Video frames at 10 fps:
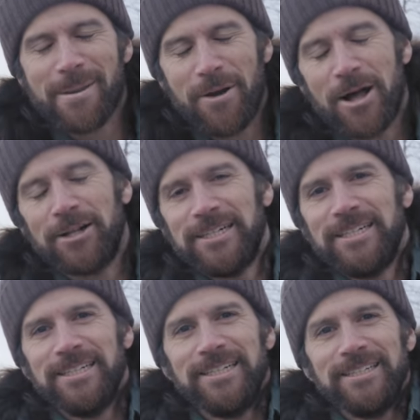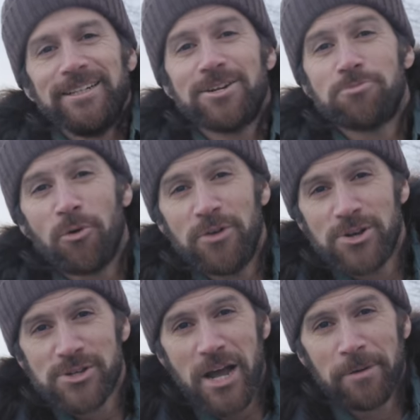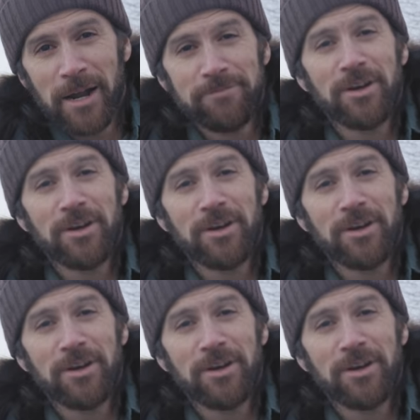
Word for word: Well, there's more videos coming. I've